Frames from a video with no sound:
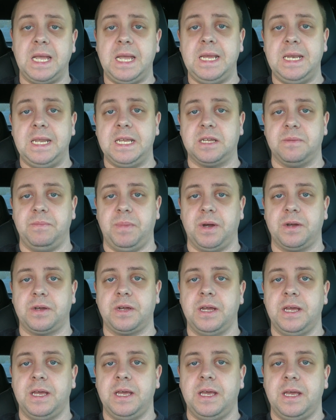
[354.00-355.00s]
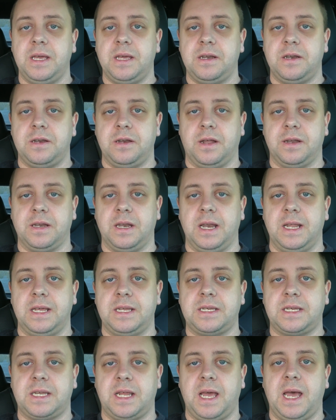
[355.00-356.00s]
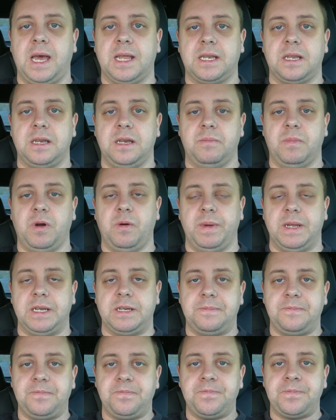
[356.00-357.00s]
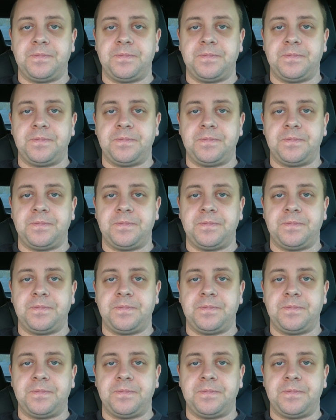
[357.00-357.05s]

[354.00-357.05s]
it is a bug nonetheless at the moment.